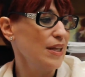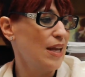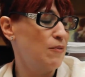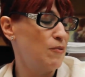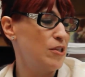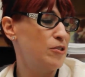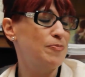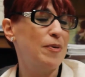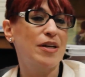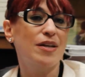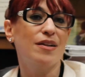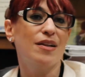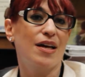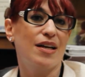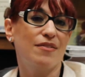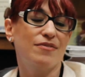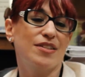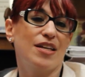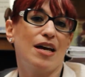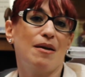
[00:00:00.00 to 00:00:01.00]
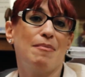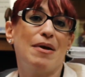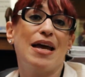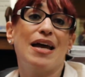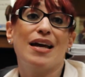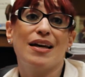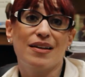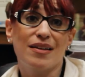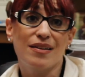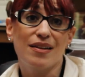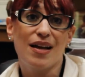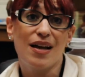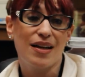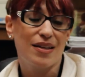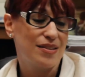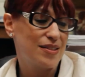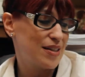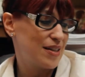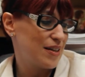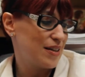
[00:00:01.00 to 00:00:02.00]
we spend a lot of time
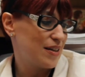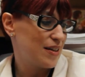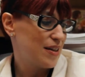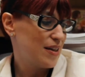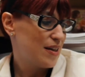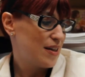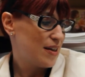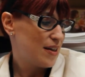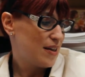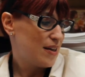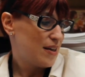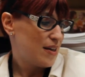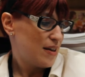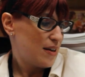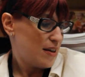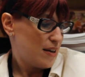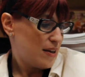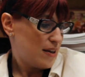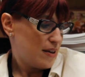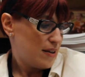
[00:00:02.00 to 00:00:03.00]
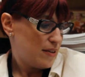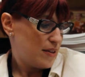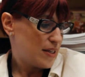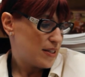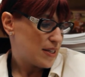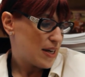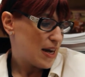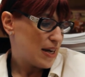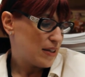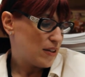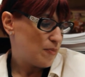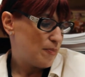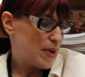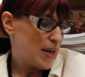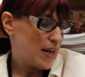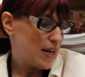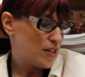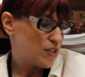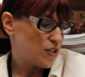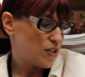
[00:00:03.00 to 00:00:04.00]
analyzing the title
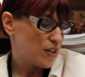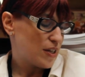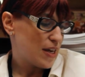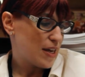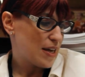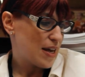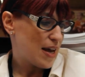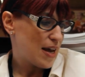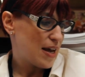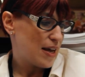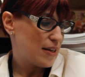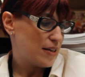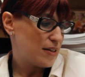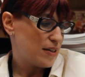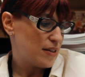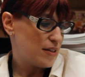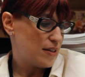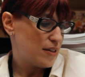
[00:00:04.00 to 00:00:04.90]
page, looking at,